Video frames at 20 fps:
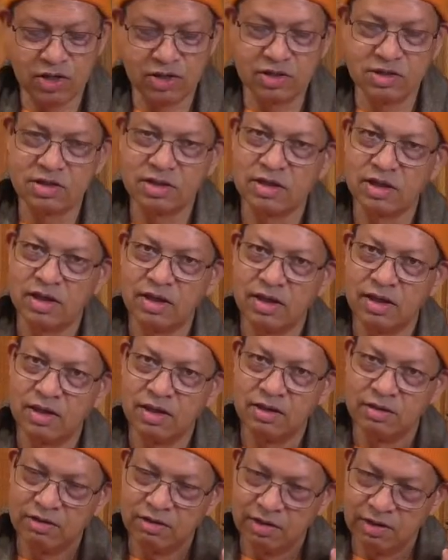is
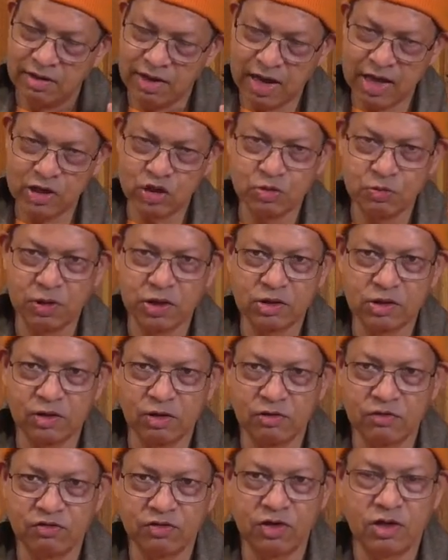the aspect
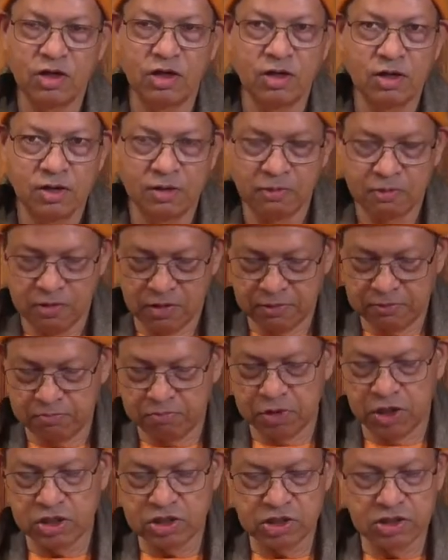of the
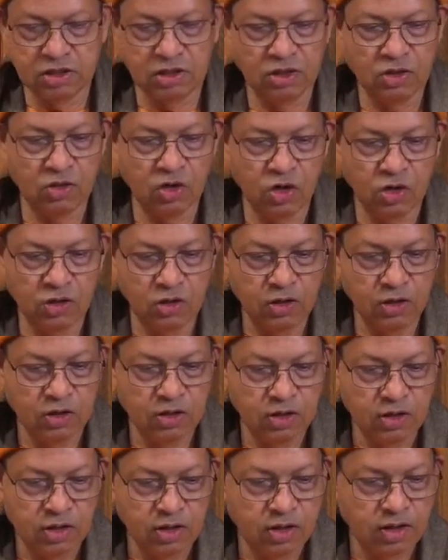personal God
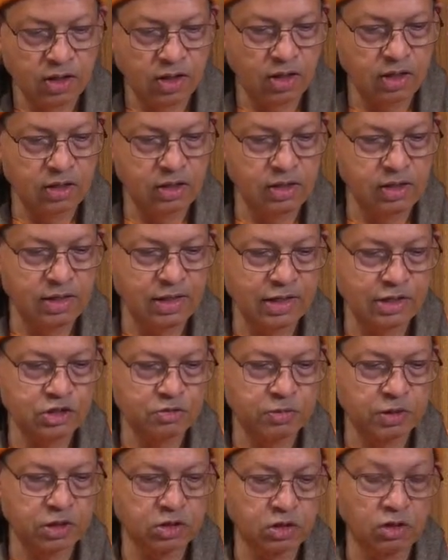and the
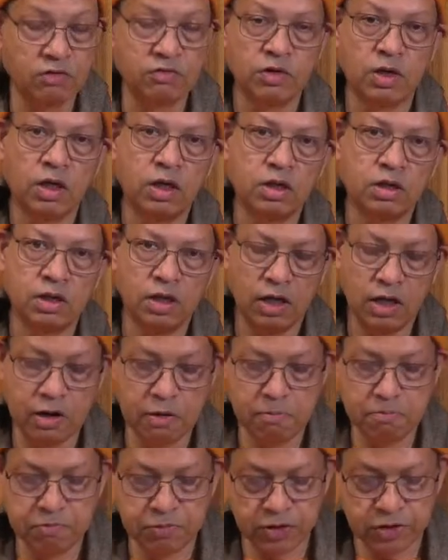aspect of the
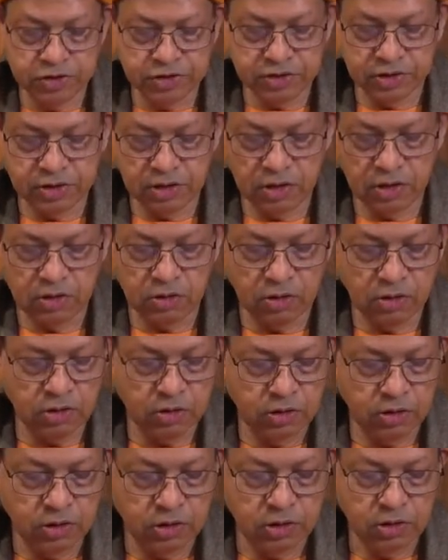impersonal God.
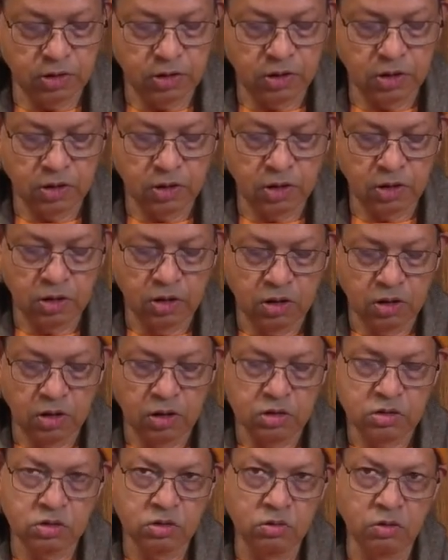
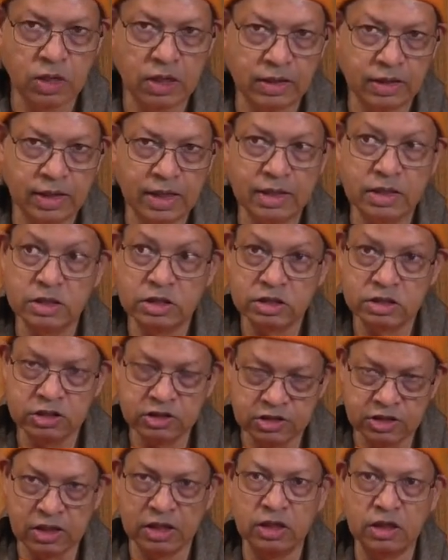So one can
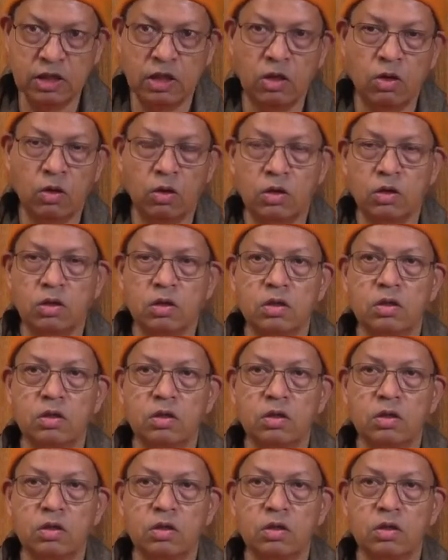see God.